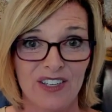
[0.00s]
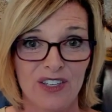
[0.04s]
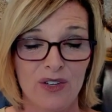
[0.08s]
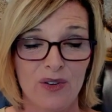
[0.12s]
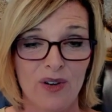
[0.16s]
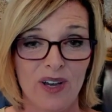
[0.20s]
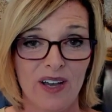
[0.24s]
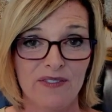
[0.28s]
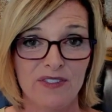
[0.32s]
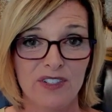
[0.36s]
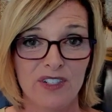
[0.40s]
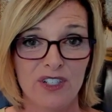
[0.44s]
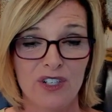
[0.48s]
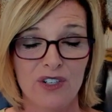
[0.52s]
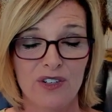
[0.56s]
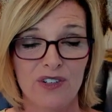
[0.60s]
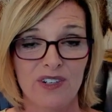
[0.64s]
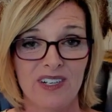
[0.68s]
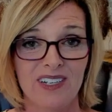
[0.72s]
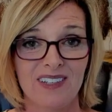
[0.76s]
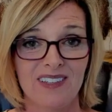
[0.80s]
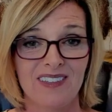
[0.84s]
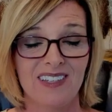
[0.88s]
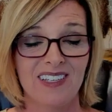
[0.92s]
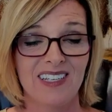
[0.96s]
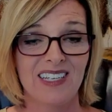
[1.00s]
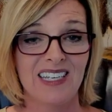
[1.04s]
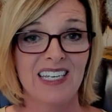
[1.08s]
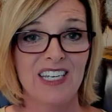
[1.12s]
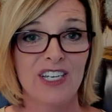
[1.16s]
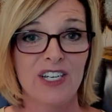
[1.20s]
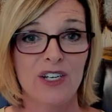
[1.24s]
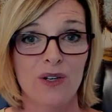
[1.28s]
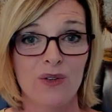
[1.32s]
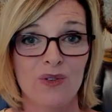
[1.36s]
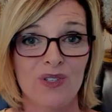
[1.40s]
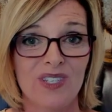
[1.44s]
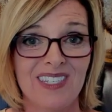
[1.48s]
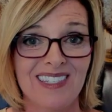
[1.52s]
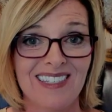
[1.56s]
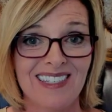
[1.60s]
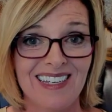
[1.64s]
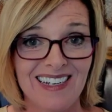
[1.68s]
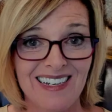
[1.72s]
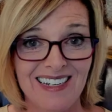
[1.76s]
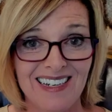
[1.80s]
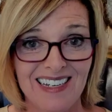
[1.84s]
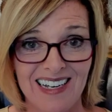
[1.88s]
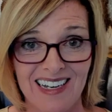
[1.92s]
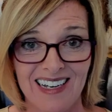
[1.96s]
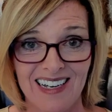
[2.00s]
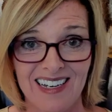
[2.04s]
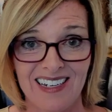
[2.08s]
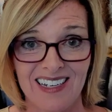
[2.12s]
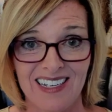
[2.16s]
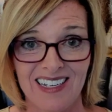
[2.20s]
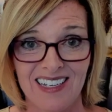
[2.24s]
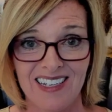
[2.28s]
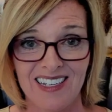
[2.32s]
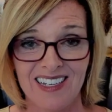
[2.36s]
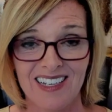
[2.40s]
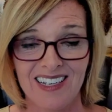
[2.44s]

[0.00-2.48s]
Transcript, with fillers: You have to create the ego syntonic.